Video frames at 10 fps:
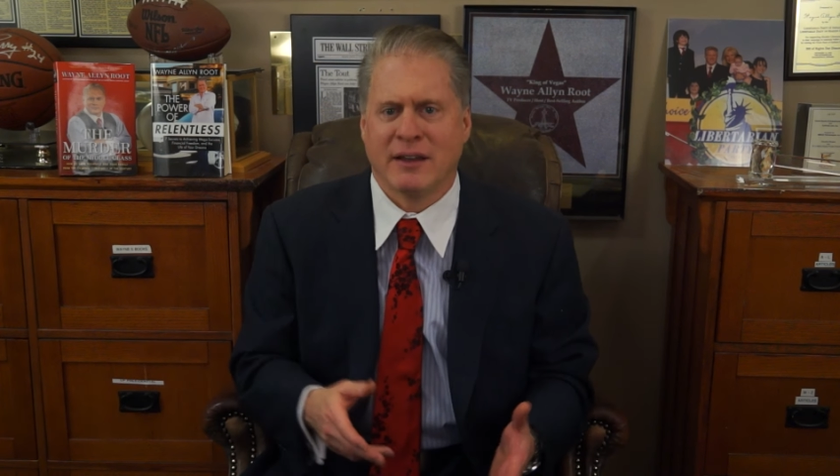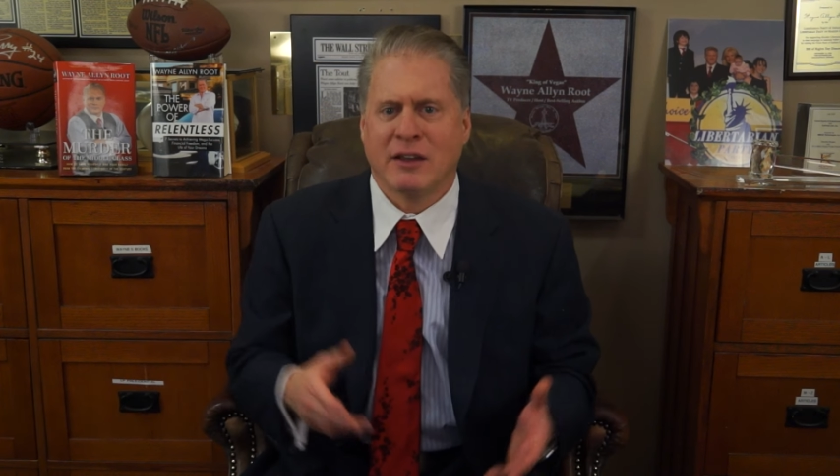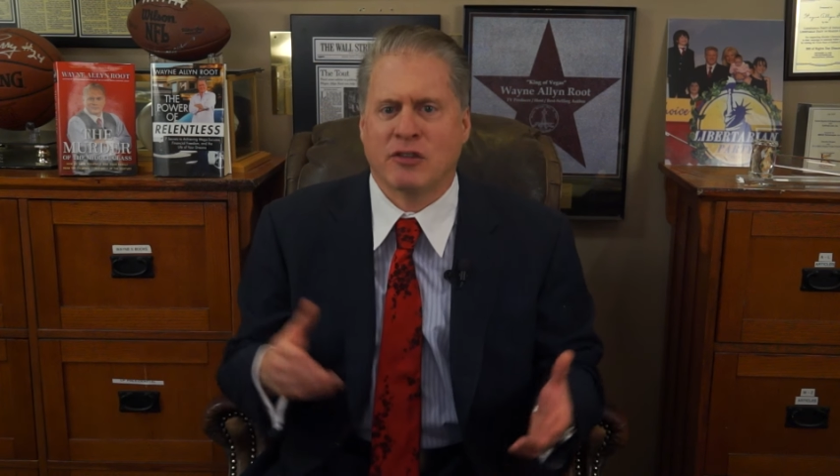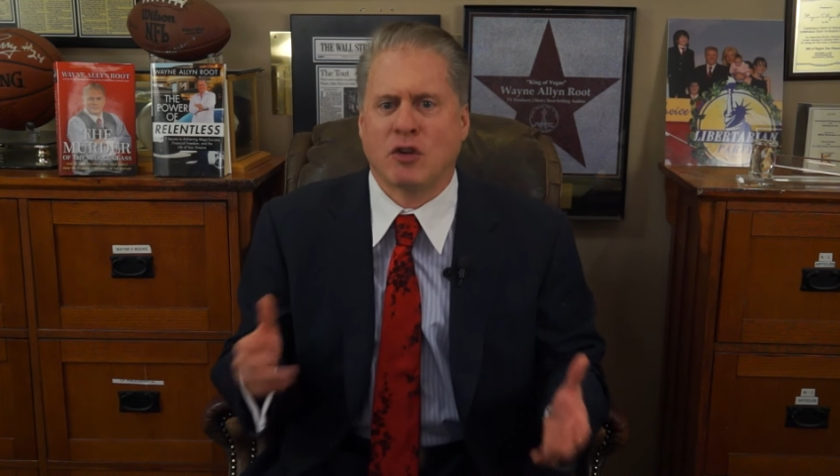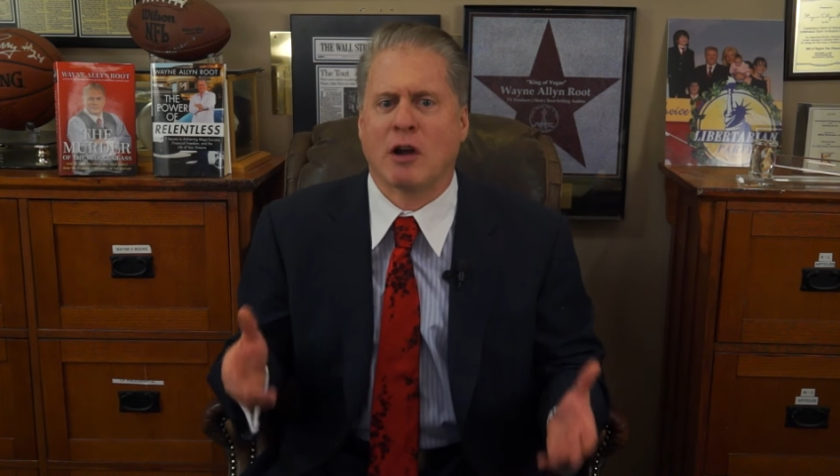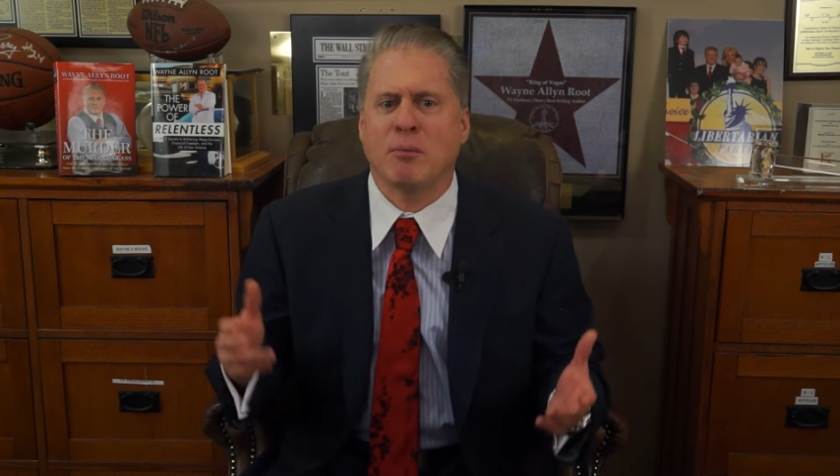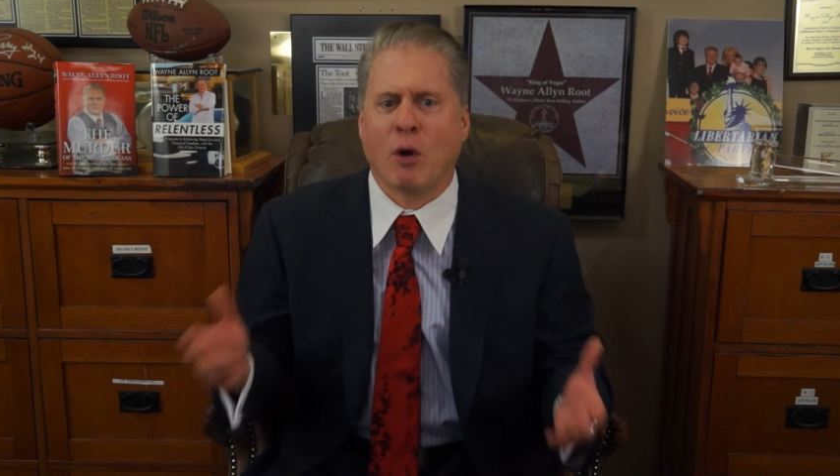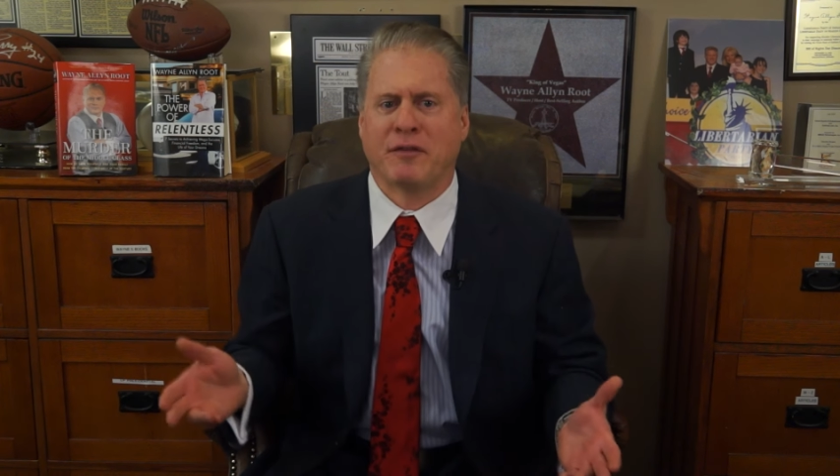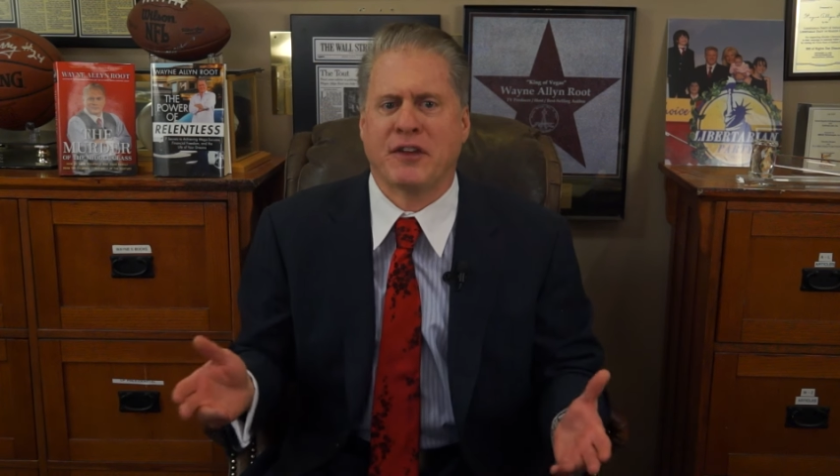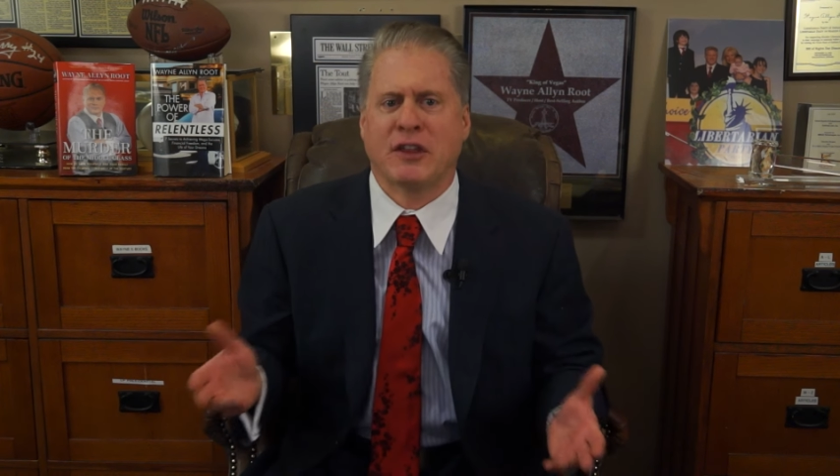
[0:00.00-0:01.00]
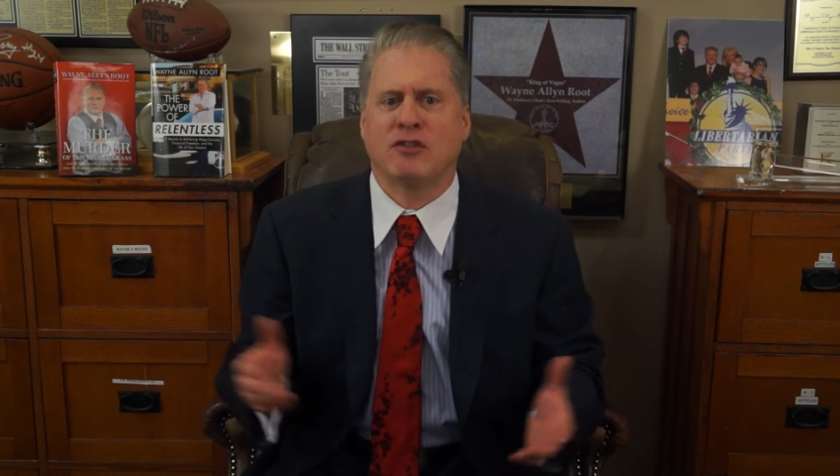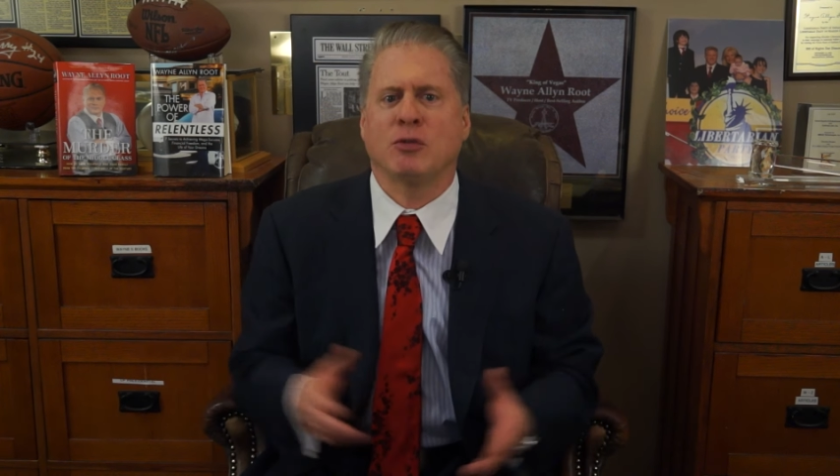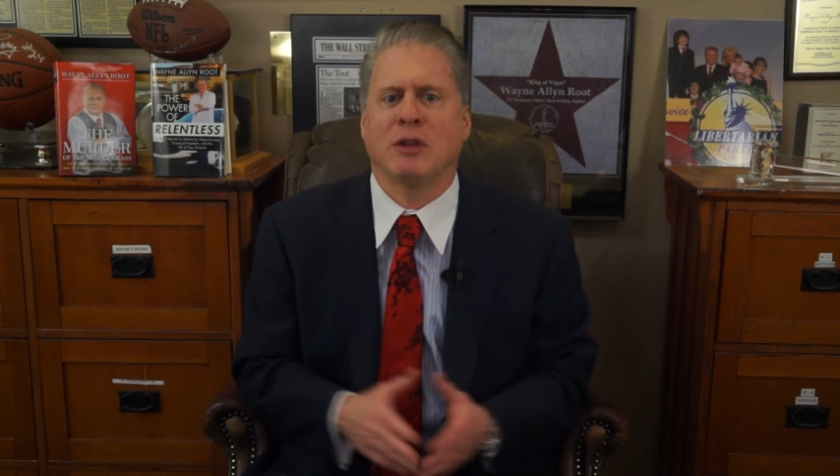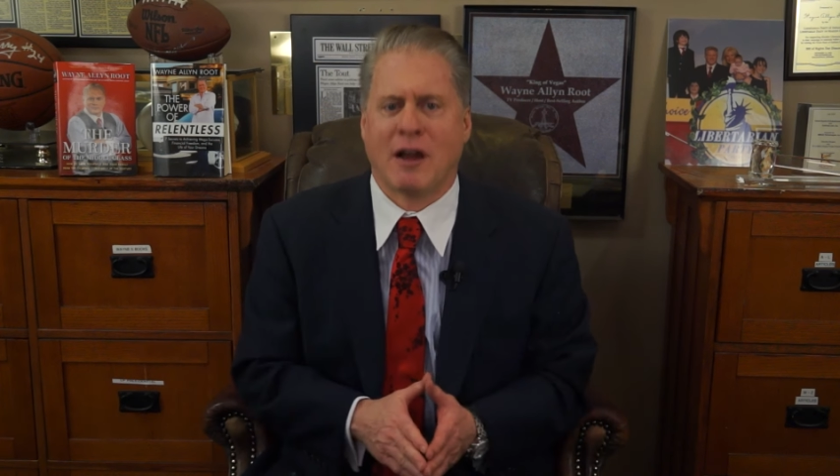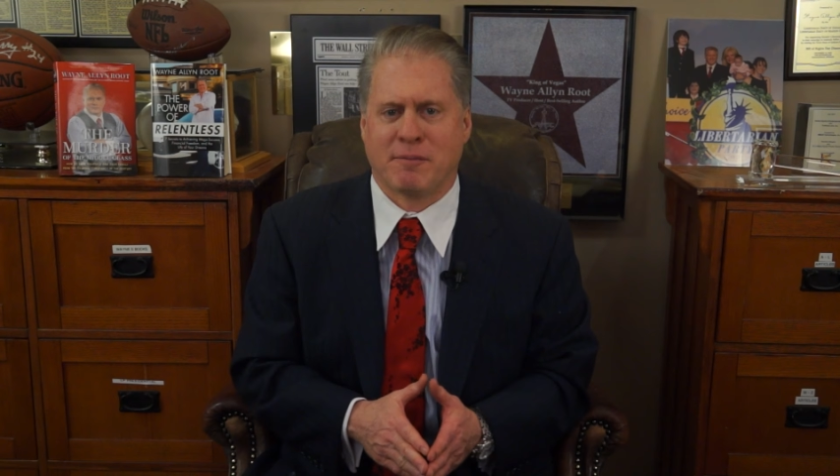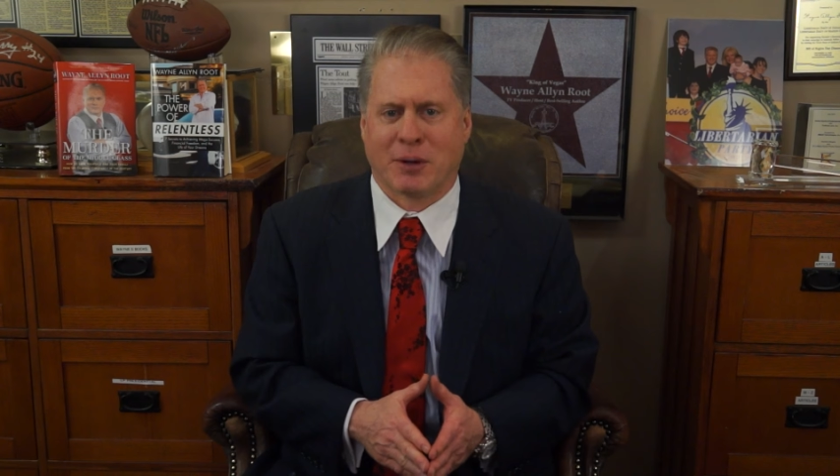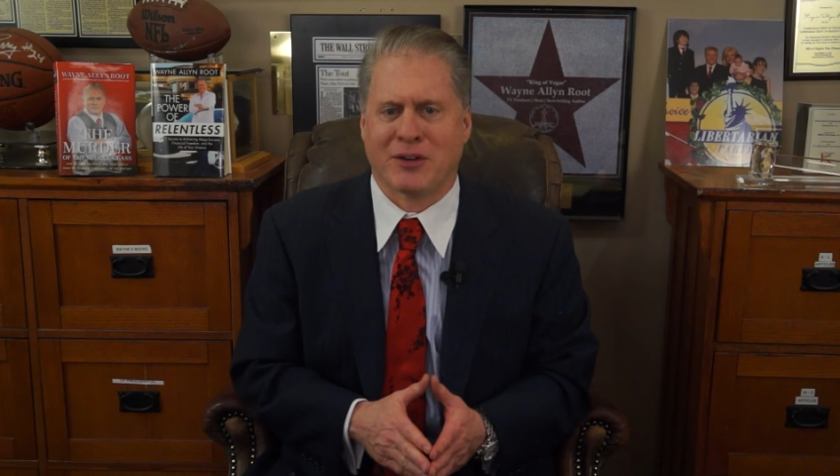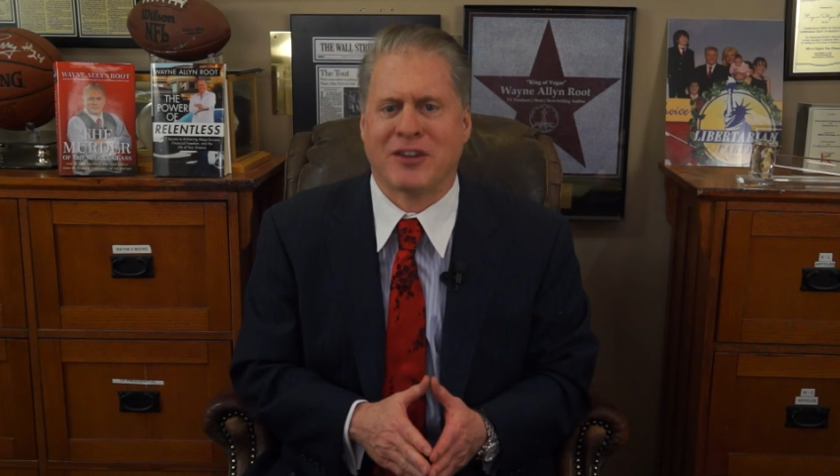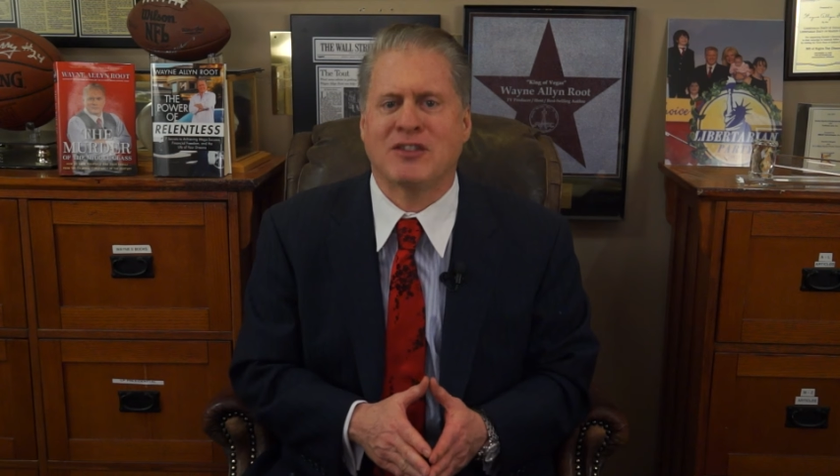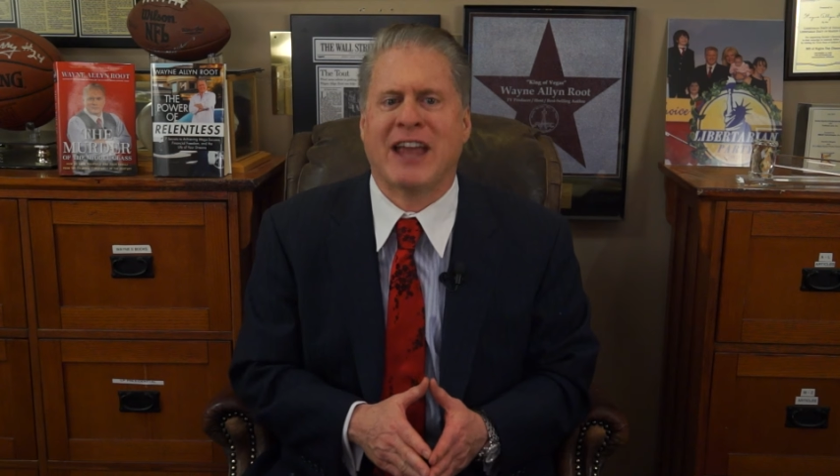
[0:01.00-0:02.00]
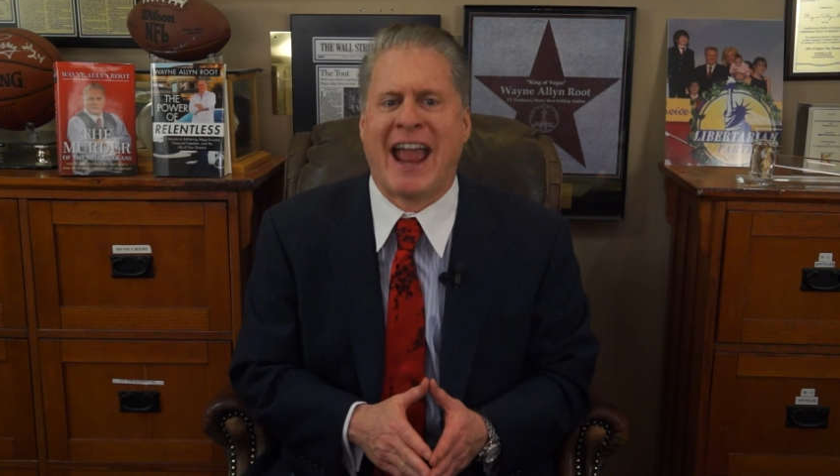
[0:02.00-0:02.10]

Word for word: Start morphing the 2 lovebirds into